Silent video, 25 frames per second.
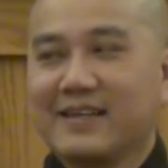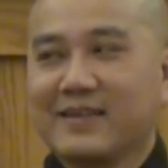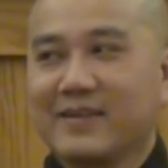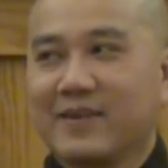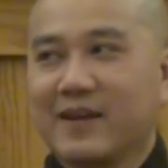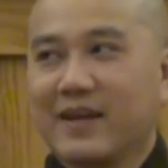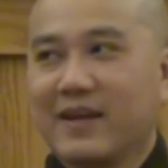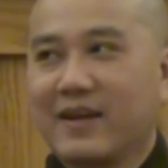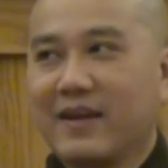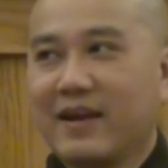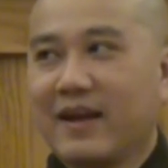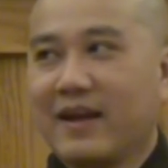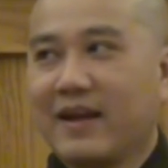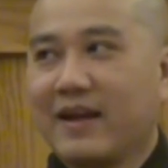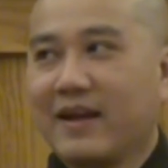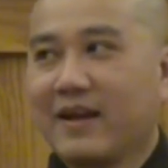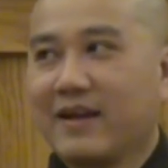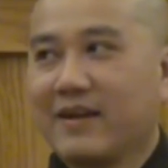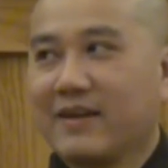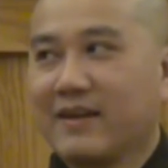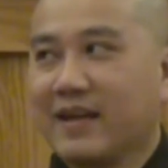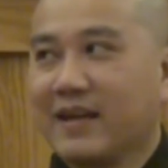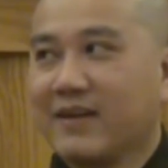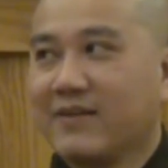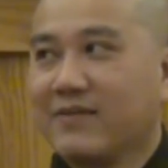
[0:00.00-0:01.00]
and get,
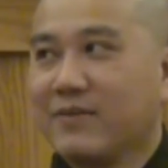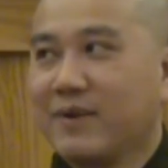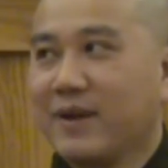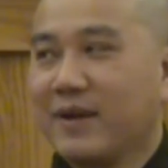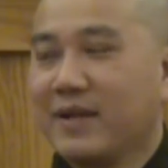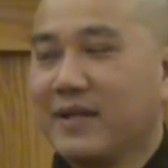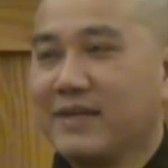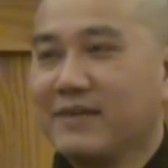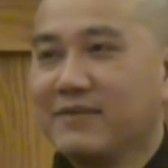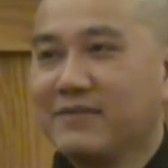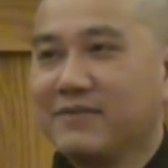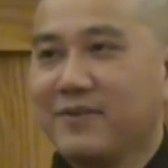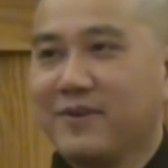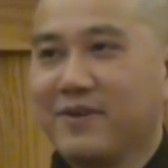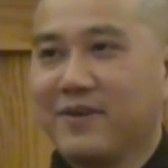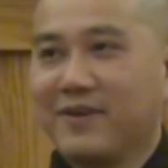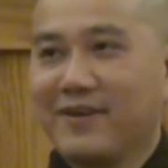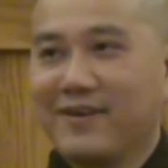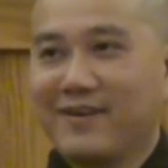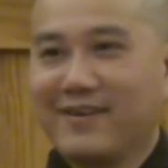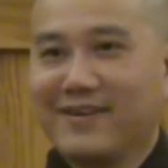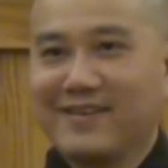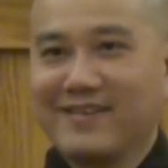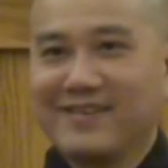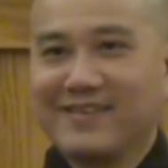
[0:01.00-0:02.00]
uh, get ready
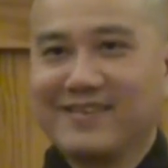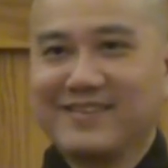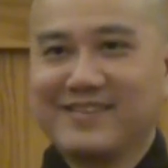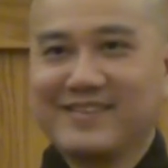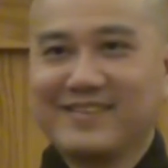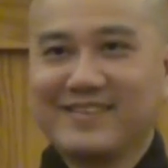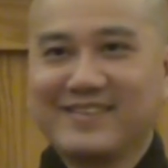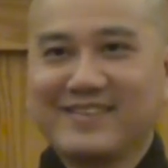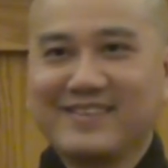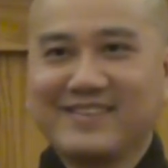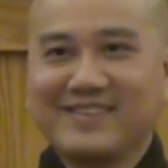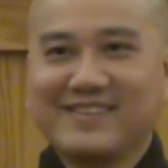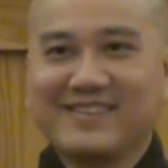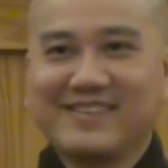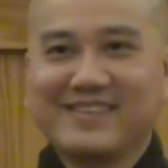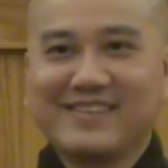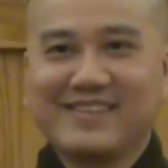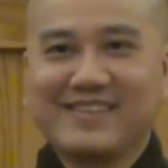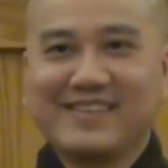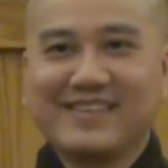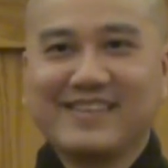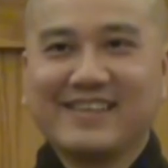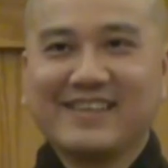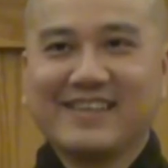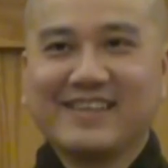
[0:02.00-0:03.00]
for
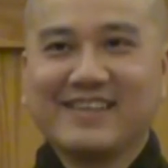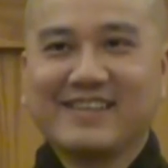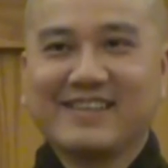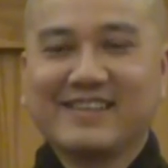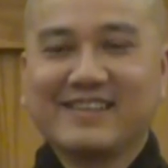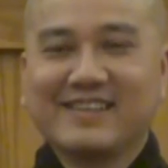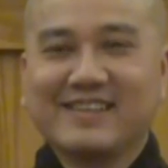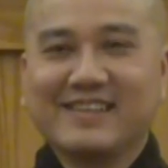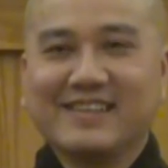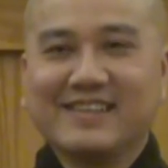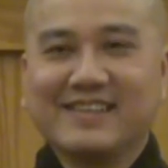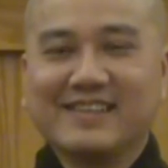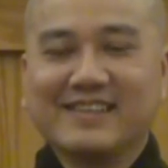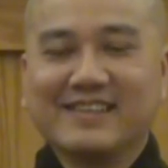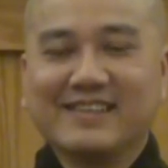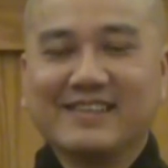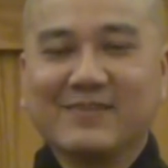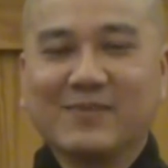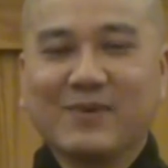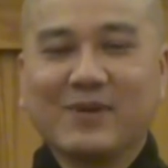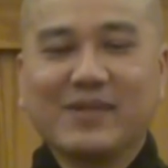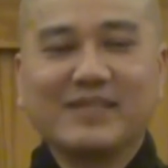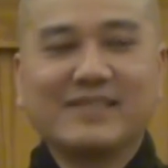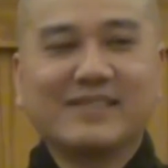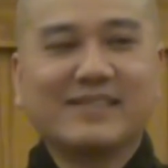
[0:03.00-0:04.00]
the
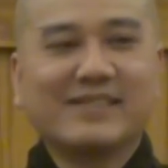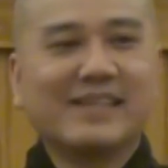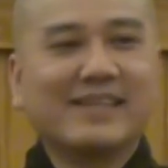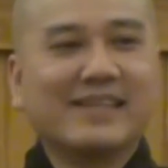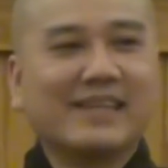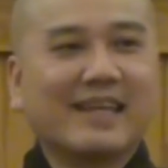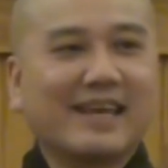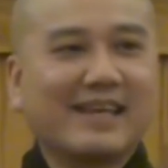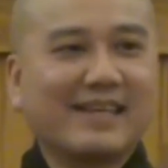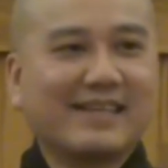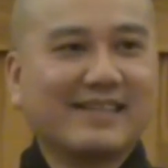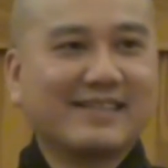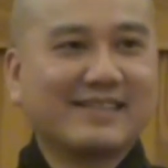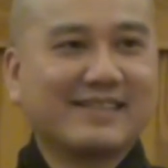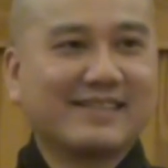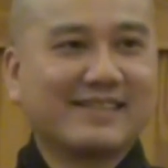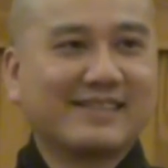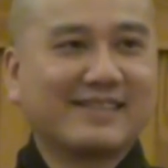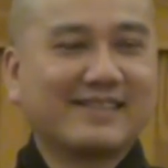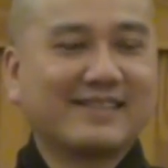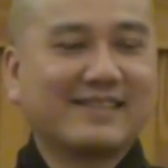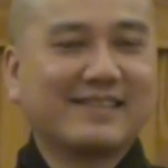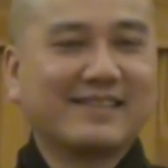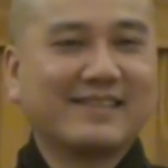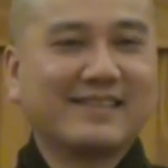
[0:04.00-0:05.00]
Wednesday night.
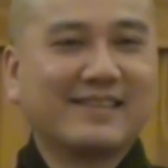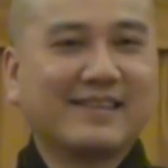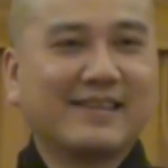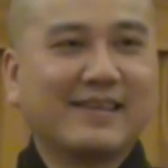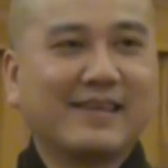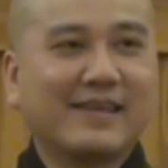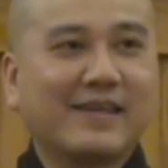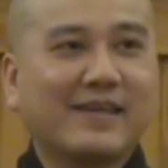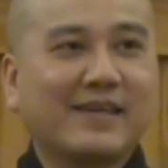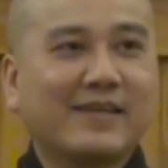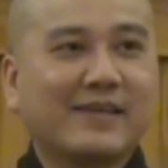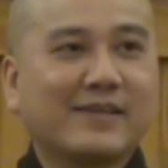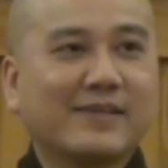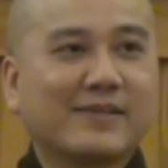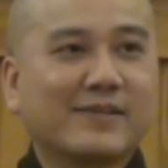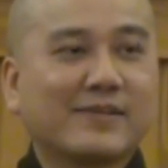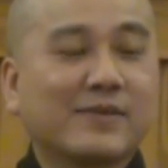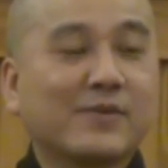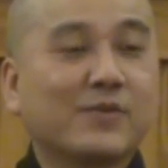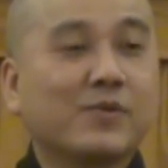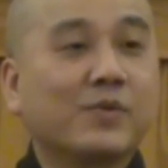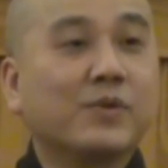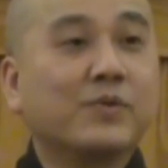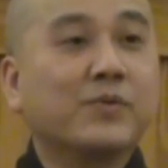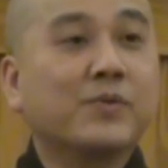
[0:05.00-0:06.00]

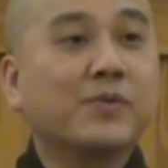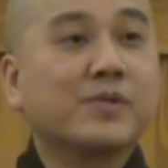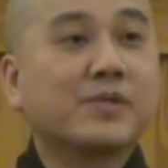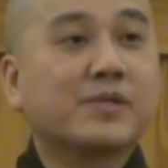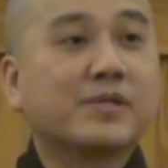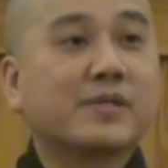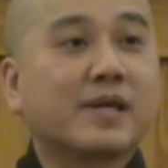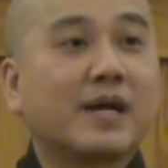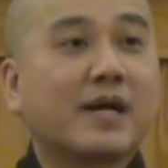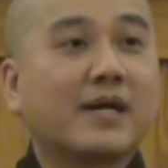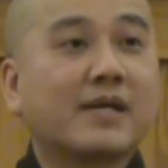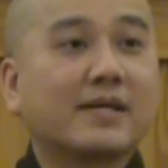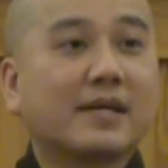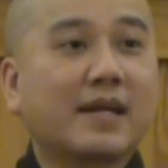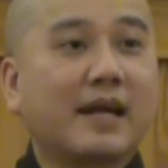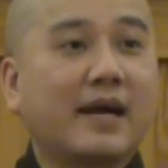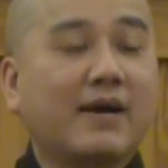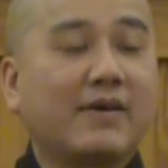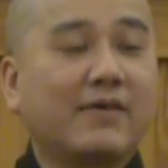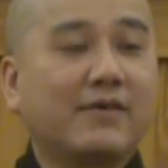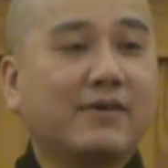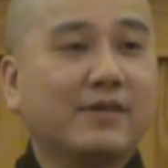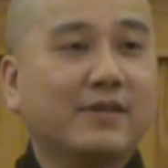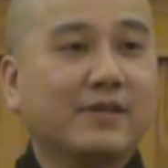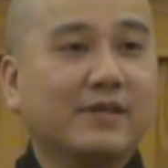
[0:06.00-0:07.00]
So we will start
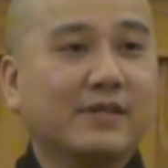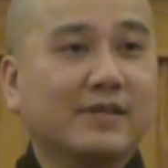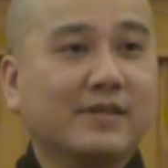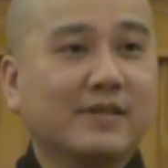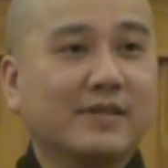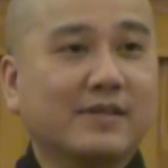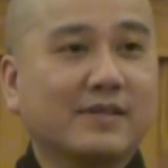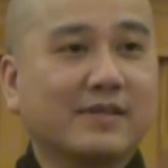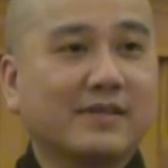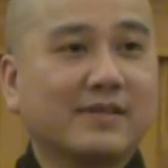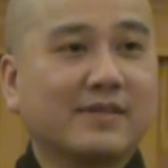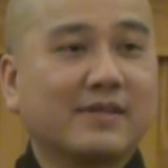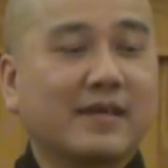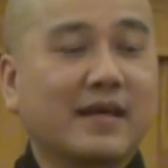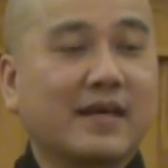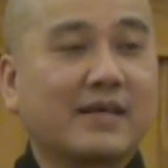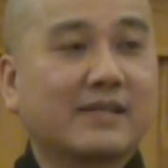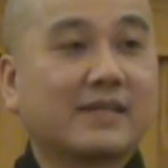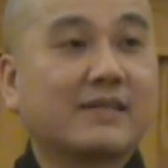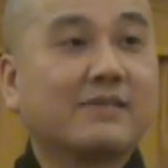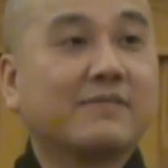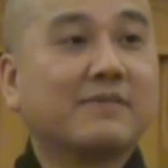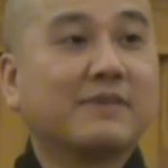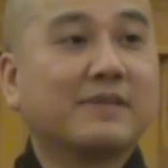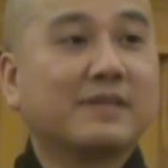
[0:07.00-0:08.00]
our
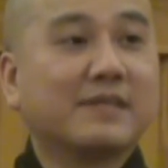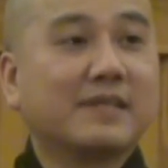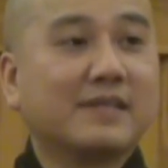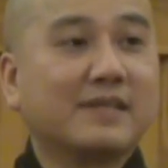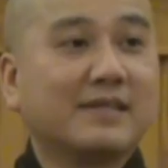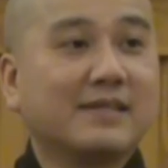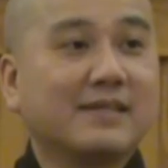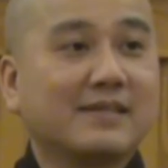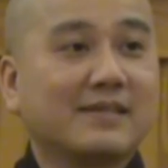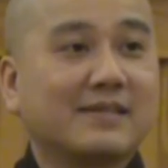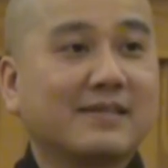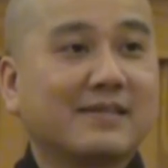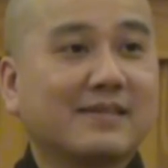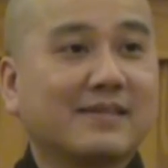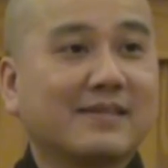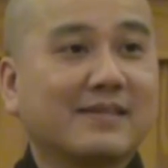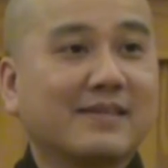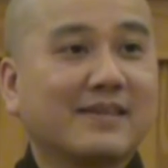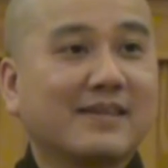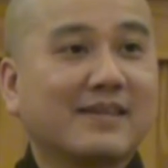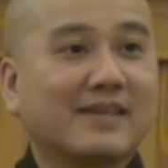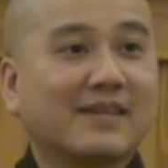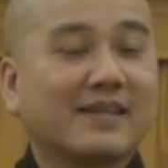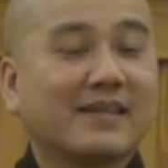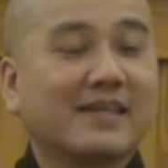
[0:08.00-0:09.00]
activities,
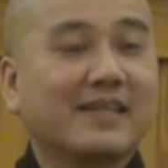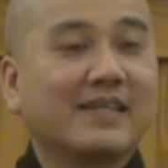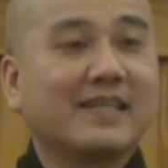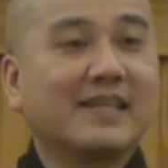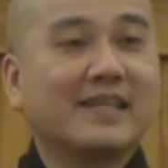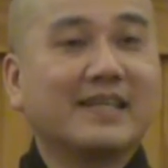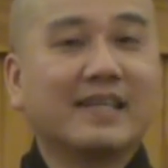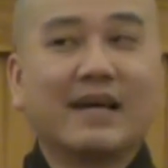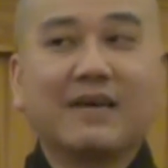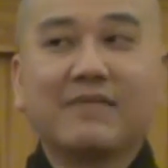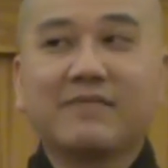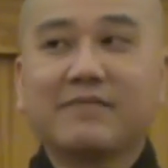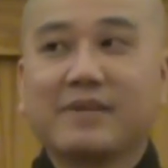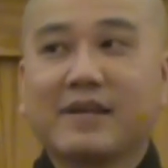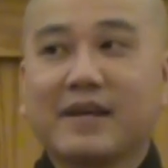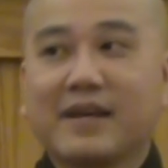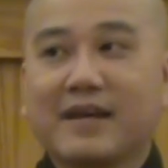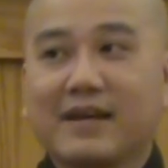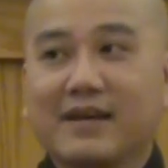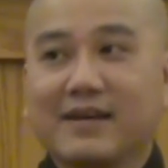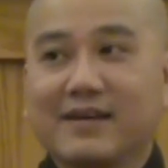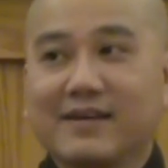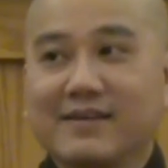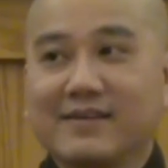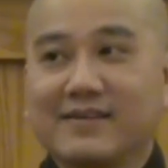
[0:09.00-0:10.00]
cleaning up
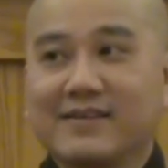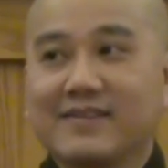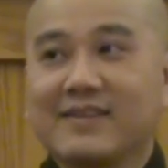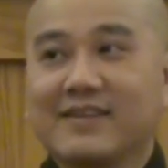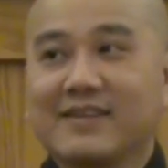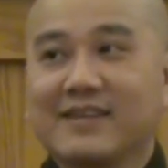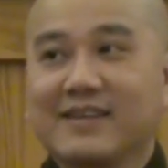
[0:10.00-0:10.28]
the,